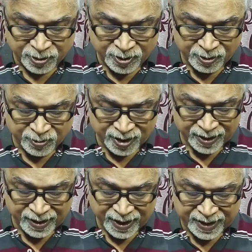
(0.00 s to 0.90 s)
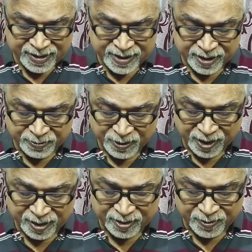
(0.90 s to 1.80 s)
whole world lies in the
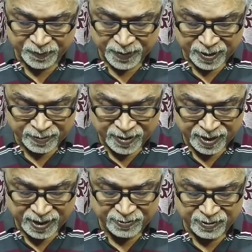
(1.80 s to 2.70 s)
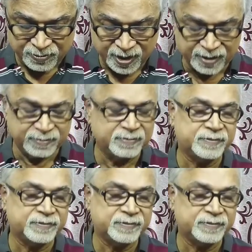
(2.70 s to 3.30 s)
power of the evil one.